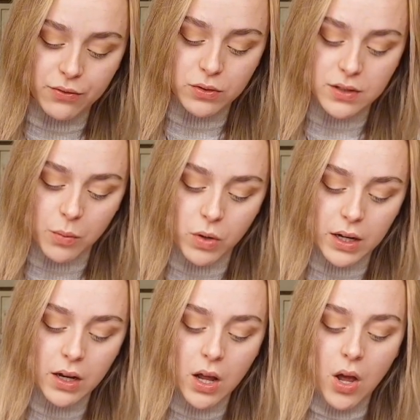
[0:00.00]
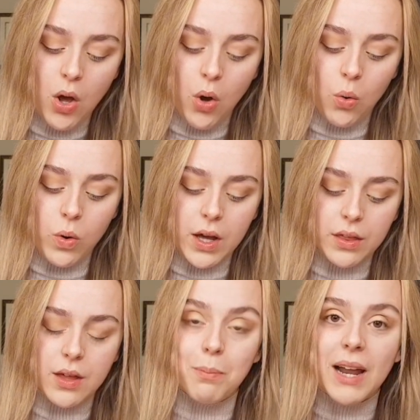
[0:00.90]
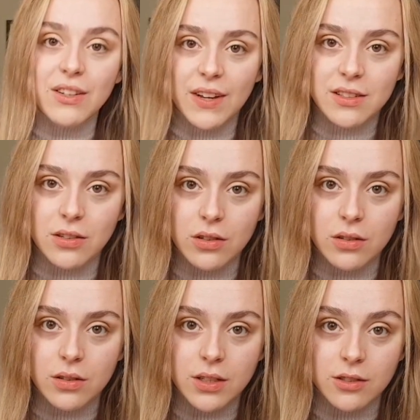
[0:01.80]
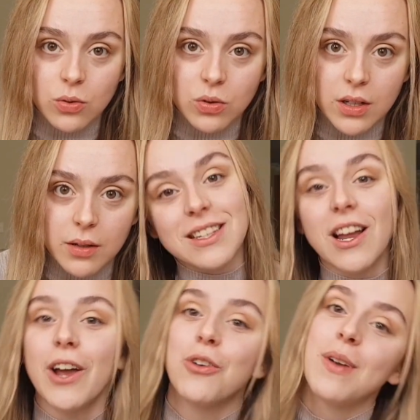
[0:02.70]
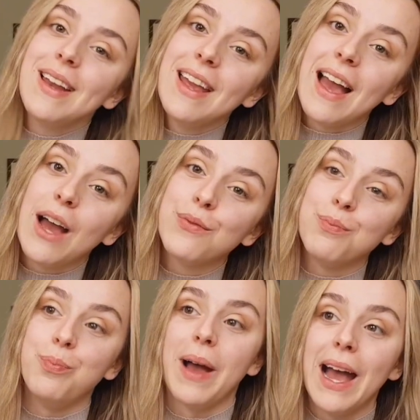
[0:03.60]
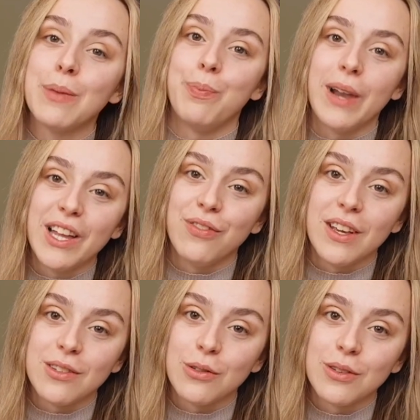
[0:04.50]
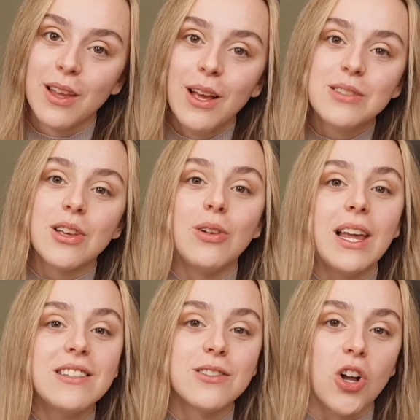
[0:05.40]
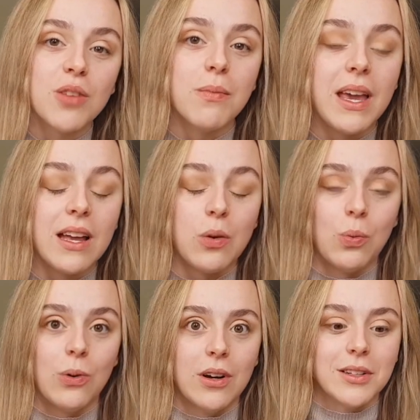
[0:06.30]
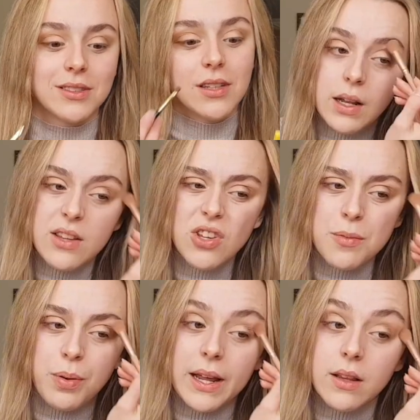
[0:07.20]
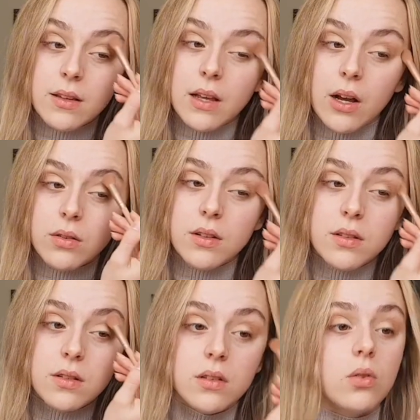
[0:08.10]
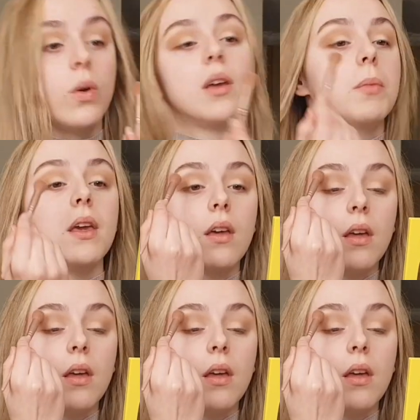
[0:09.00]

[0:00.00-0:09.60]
for someone with a blood vessel disorder. And I already have bad blood vessels. So let's not make it worse. Let's just blend this out. This is annoying me.